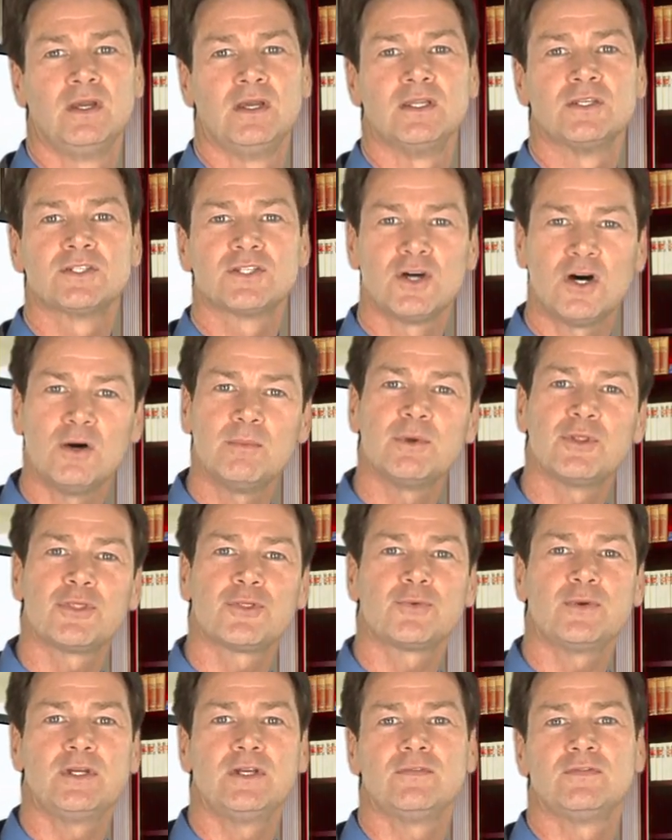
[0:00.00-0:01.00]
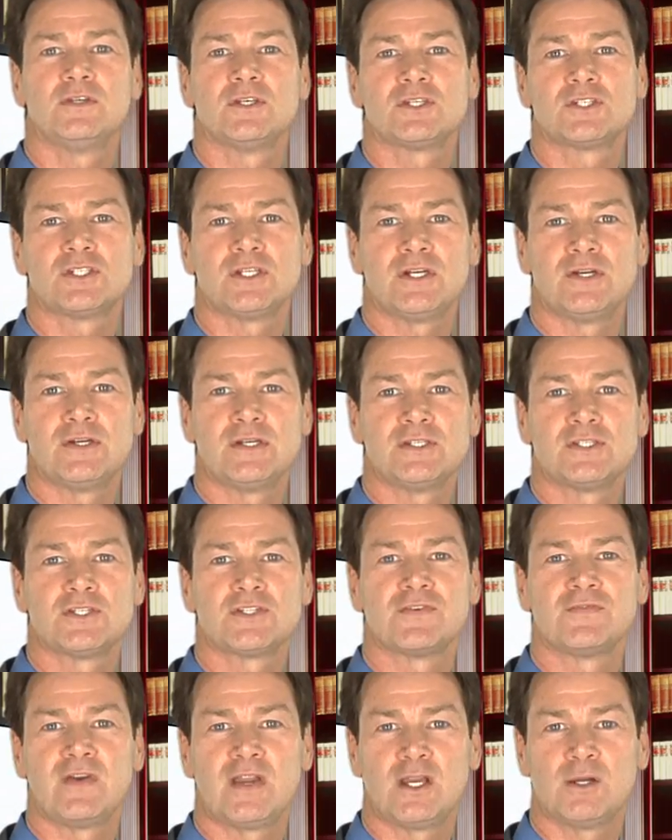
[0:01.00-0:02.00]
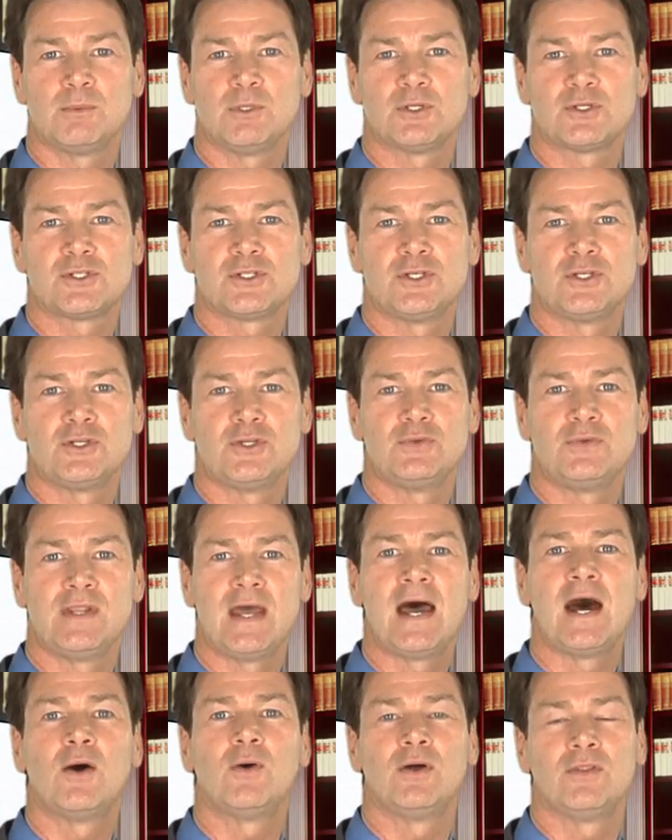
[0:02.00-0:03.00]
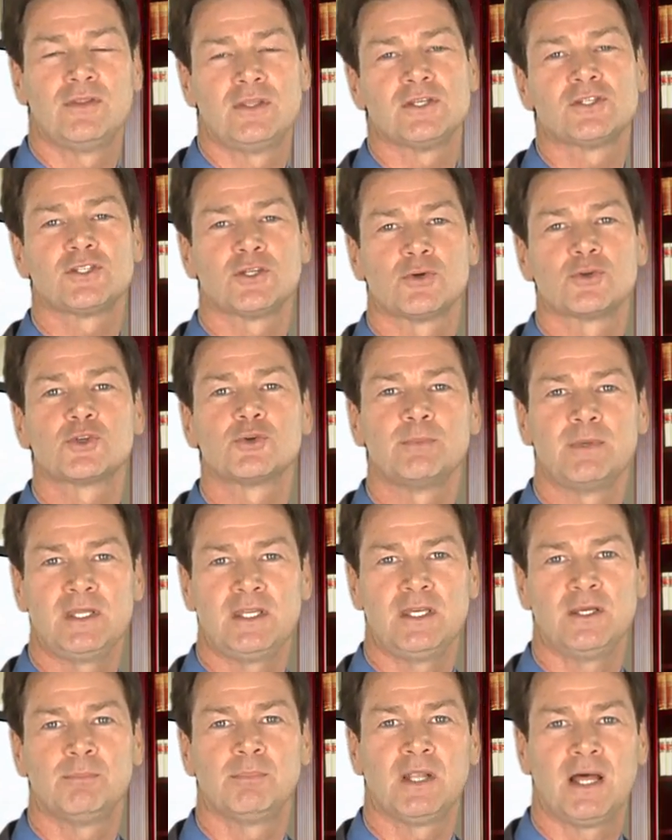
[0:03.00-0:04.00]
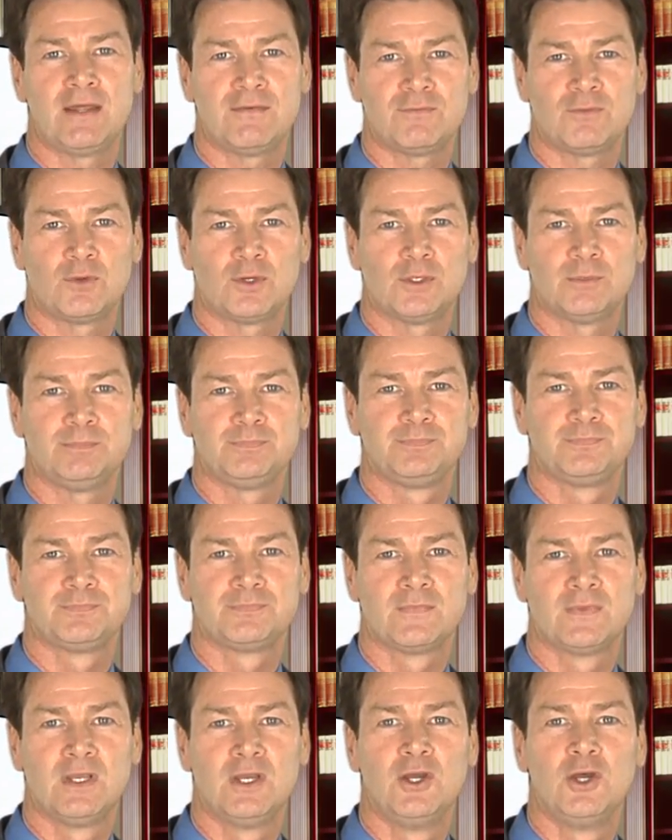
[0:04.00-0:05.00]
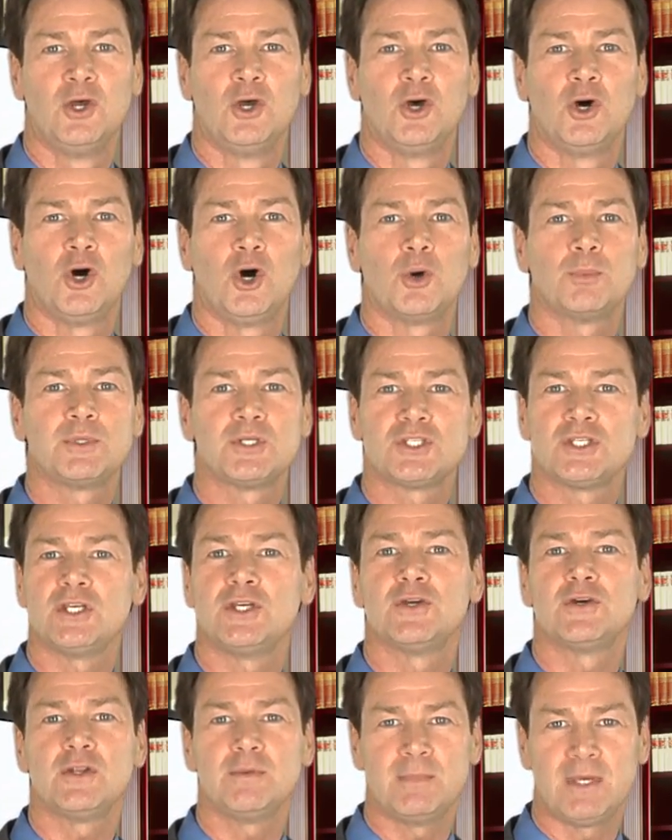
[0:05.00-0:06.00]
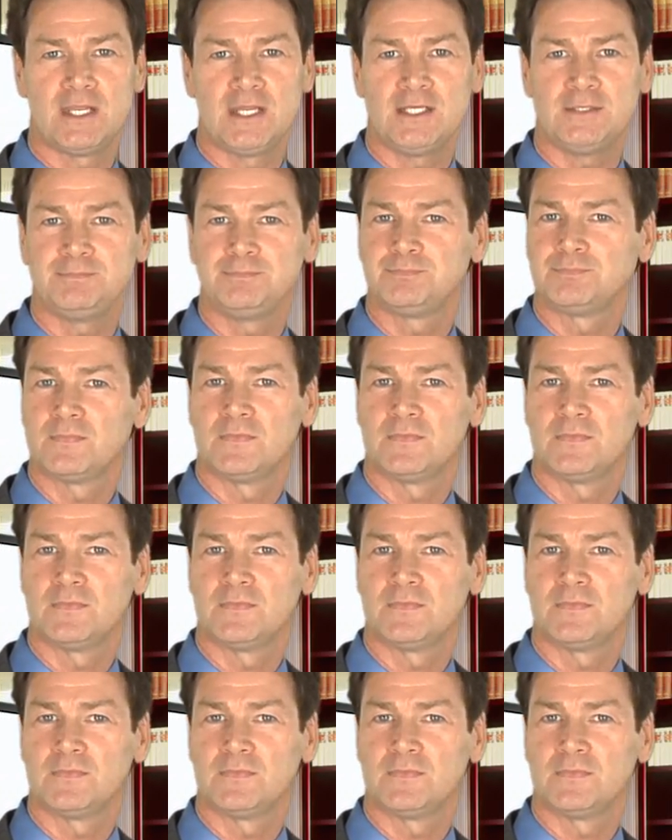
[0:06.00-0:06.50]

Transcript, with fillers: Installment three of this series is available to you now on this social media platform. Hope to see you in a minute.